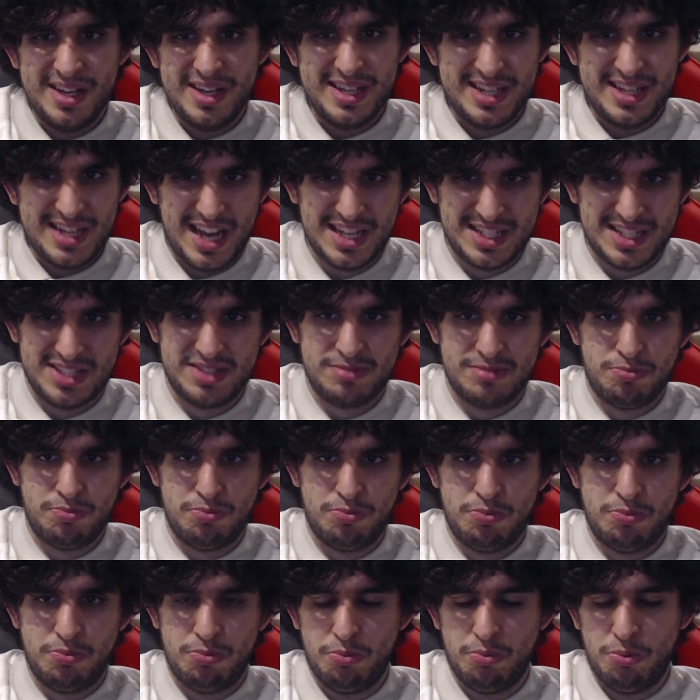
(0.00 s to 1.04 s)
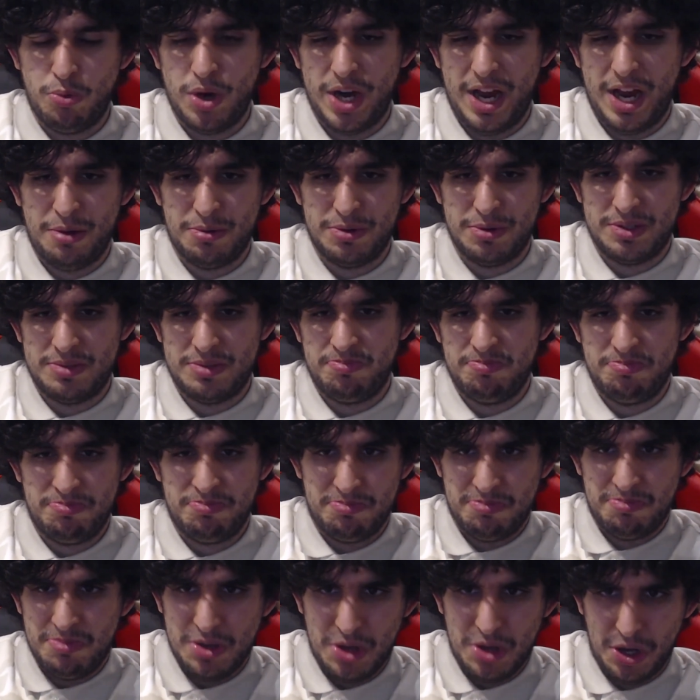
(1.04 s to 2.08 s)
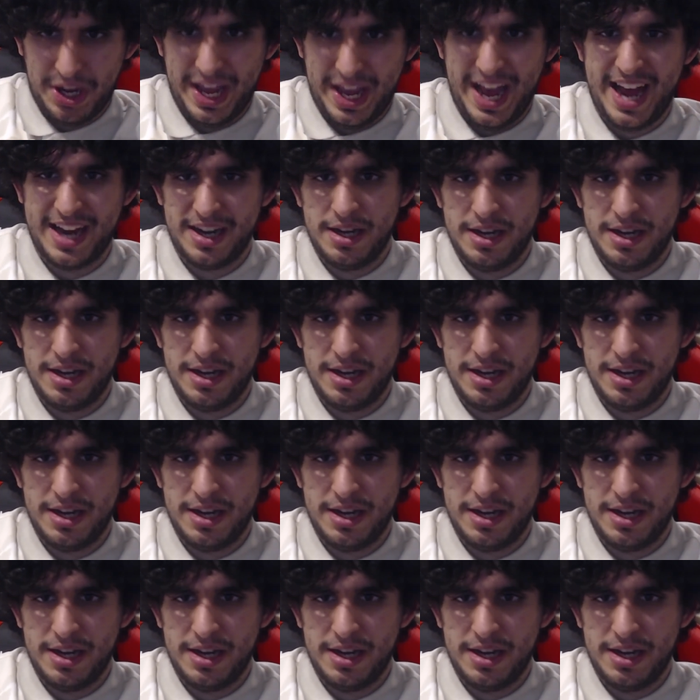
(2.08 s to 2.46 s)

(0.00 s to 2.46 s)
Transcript: that's what I would look at.